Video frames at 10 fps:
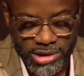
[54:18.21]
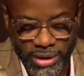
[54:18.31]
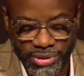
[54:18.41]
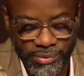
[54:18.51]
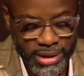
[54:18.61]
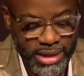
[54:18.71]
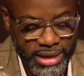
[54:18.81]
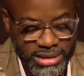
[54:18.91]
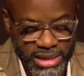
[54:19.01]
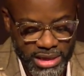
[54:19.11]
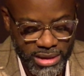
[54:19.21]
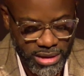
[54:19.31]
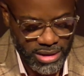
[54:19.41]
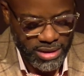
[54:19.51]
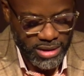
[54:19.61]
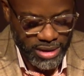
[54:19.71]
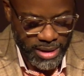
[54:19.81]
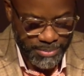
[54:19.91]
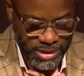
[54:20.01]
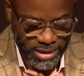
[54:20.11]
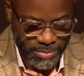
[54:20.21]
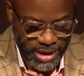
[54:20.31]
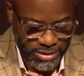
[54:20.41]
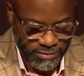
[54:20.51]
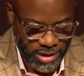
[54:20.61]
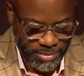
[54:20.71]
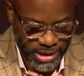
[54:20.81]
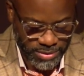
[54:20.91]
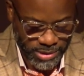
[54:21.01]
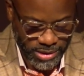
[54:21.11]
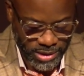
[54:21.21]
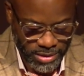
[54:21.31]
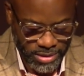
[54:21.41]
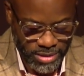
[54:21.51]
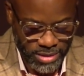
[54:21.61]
John 3 and 19. I put in the pass, wrong password. Uh oh.